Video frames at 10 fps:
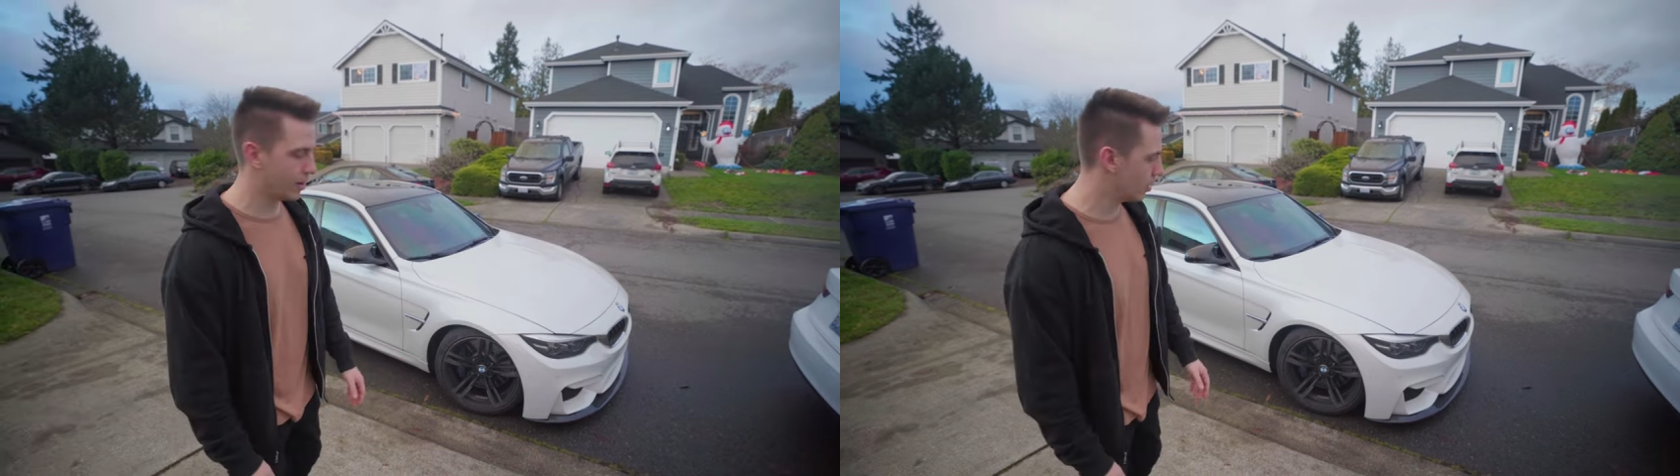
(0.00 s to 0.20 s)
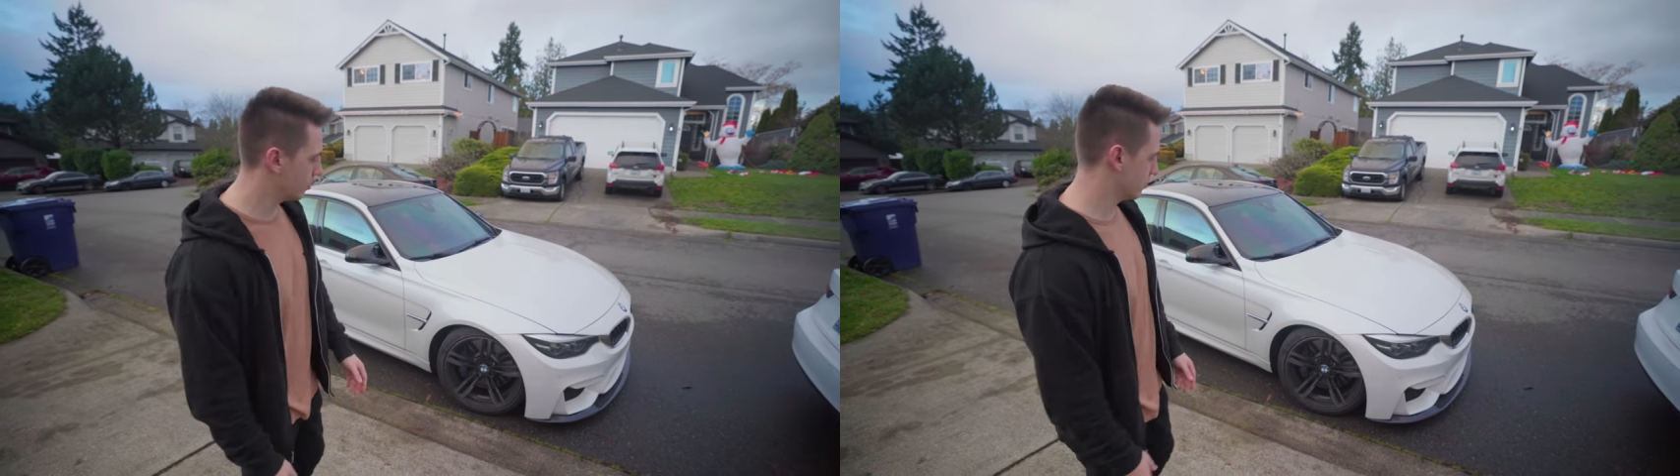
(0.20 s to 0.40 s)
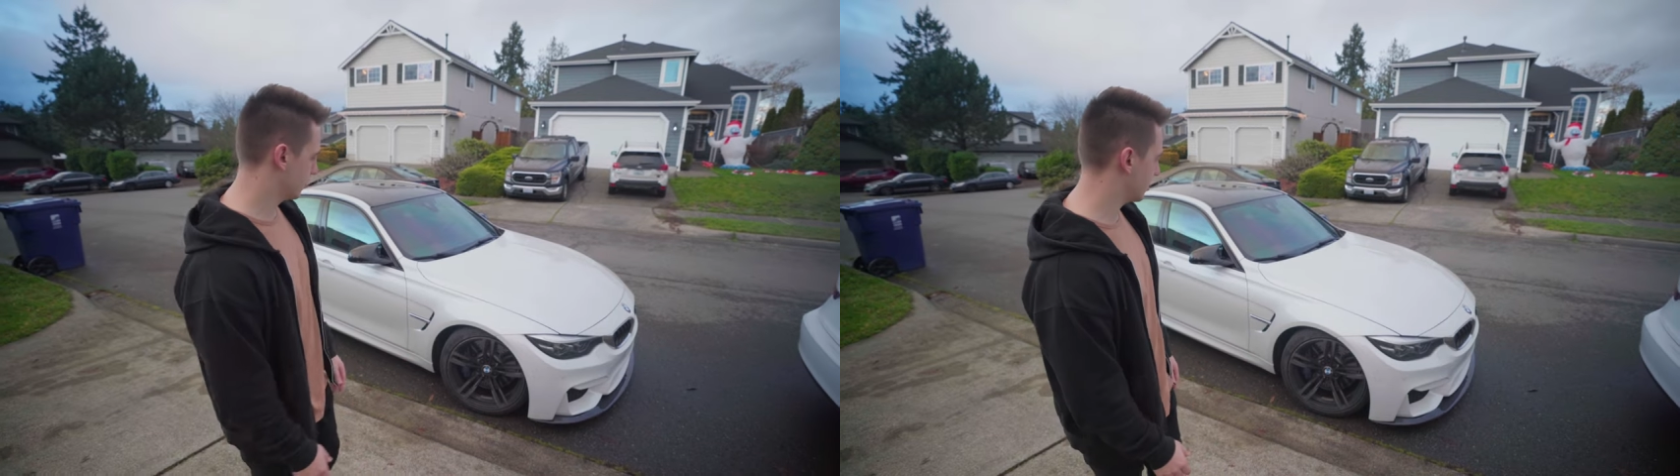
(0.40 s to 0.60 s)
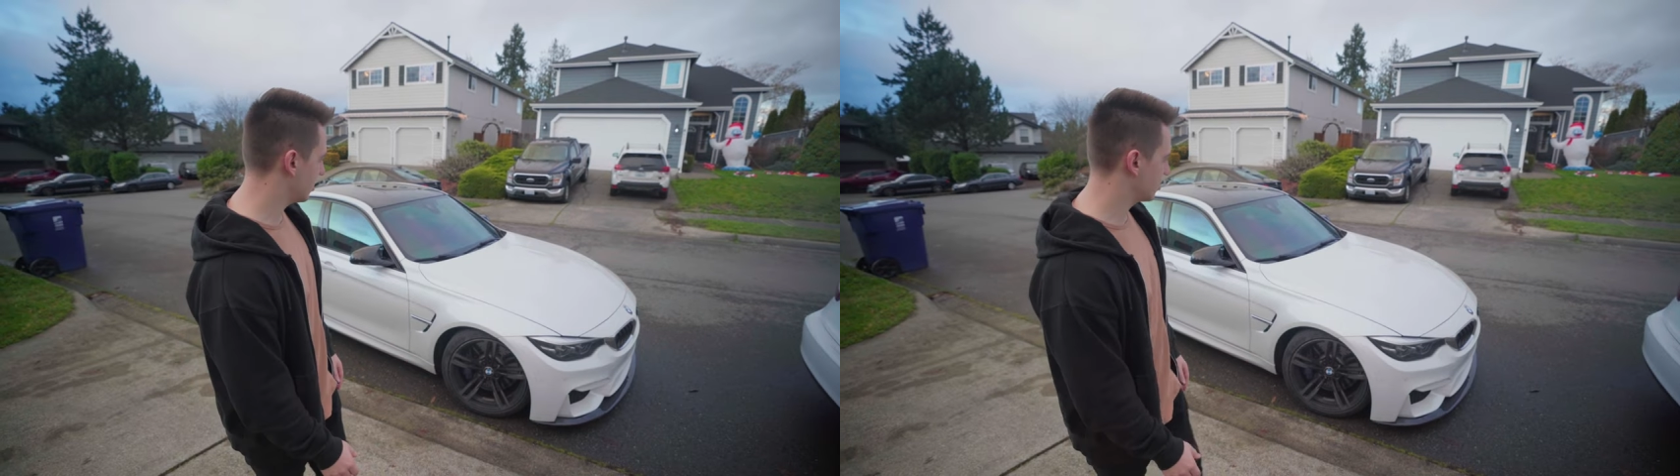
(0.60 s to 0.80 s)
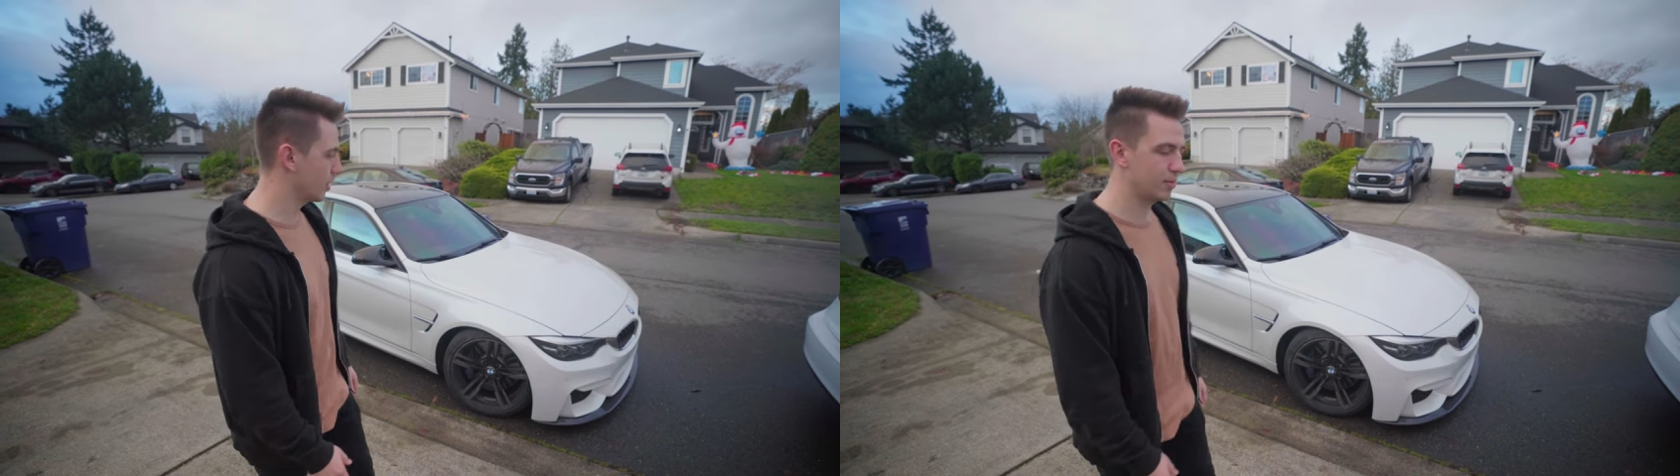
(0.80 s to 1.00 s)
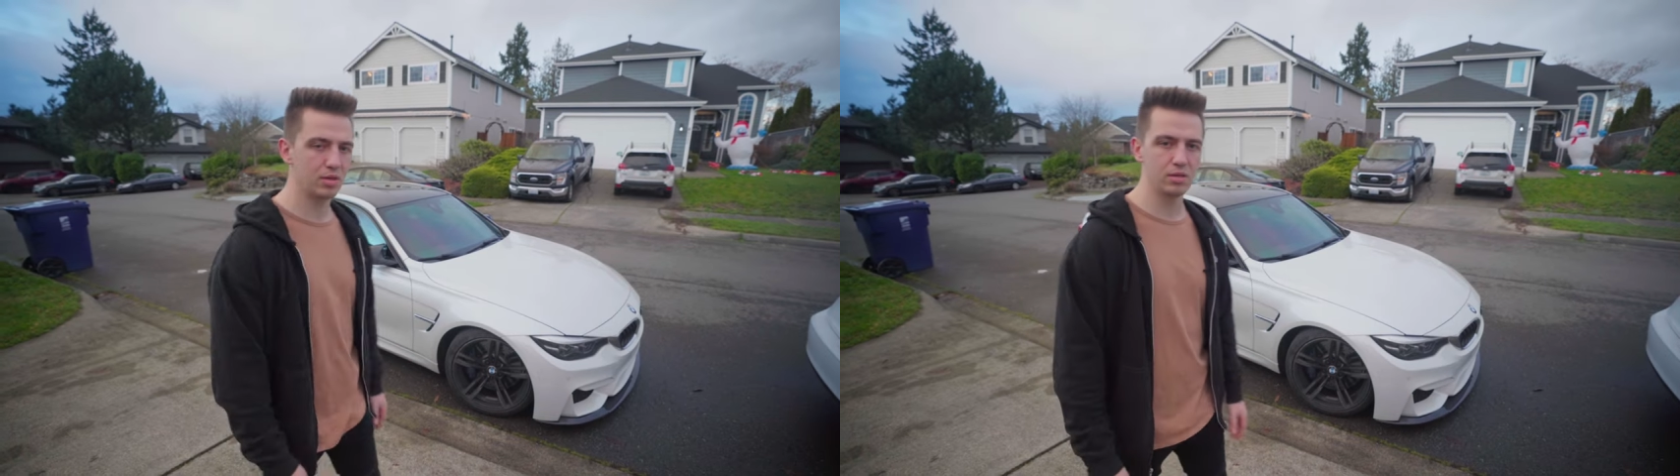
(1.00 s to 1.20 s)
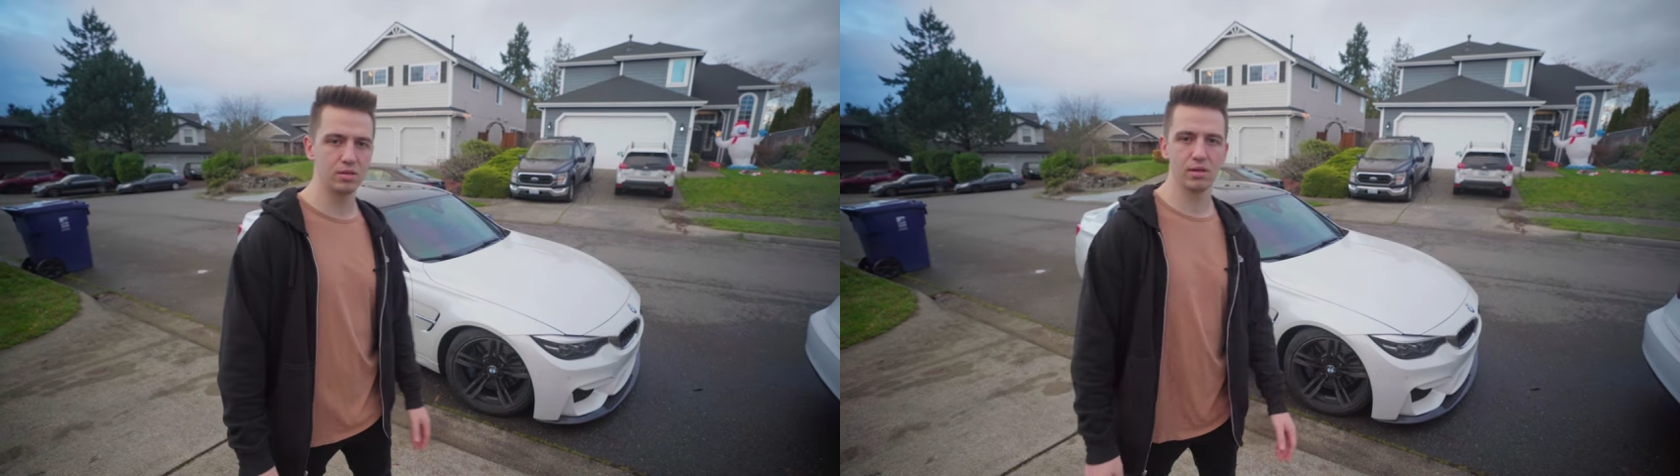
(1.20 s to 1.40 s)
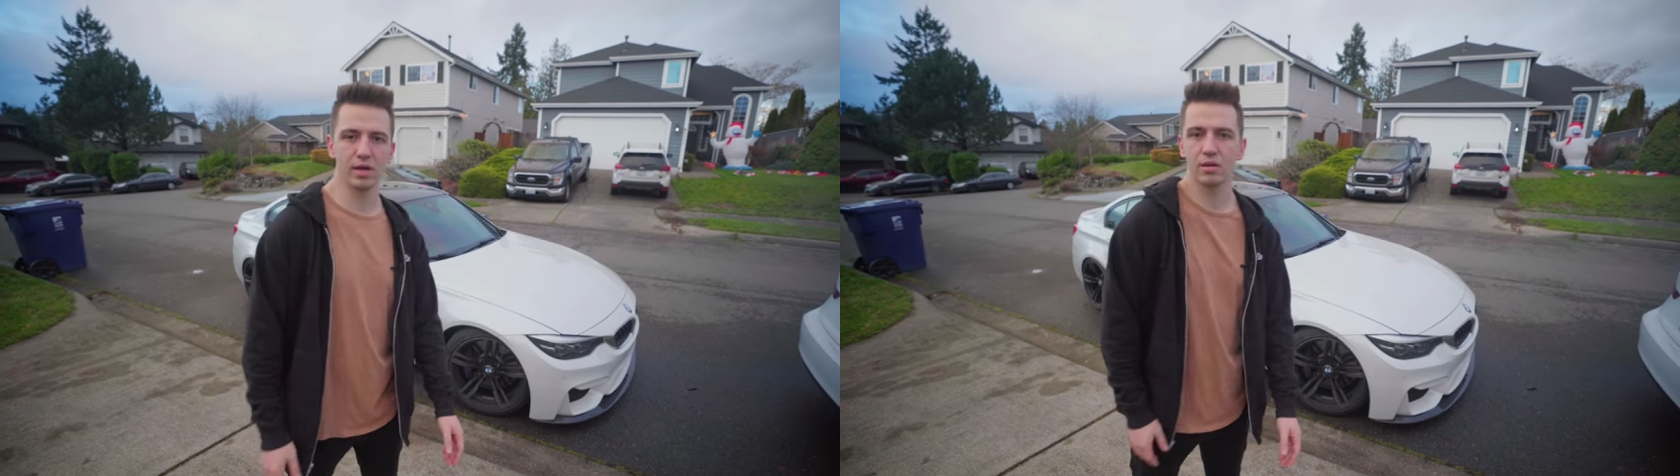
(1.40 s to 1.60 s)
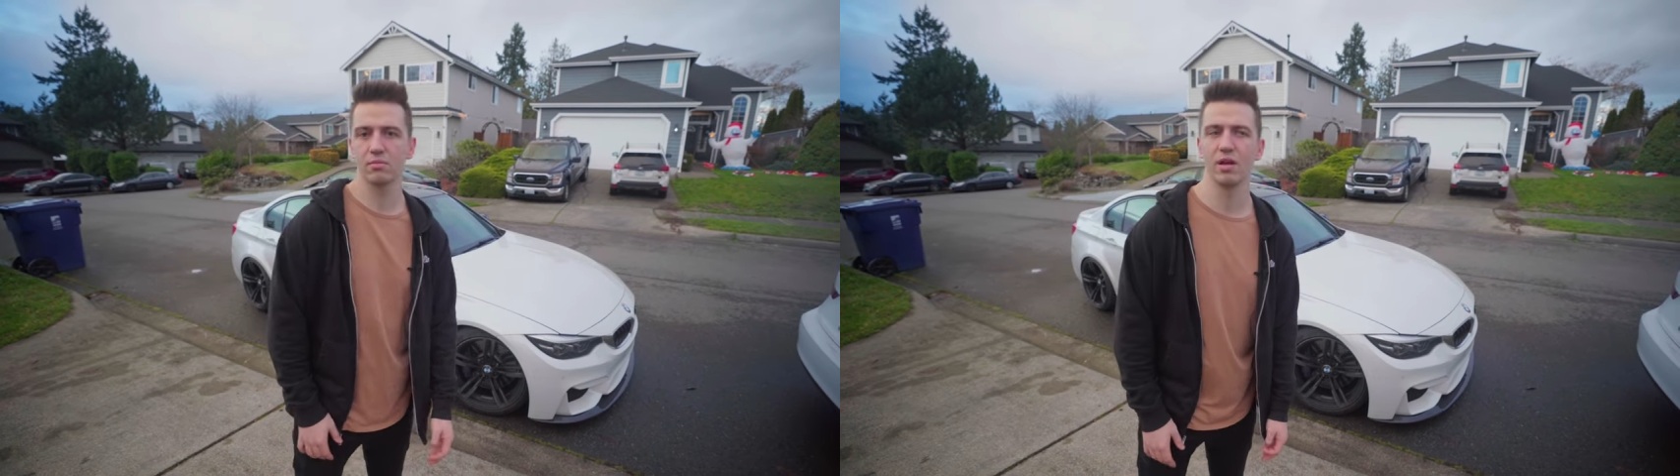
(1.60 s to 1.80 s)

about besides maybe like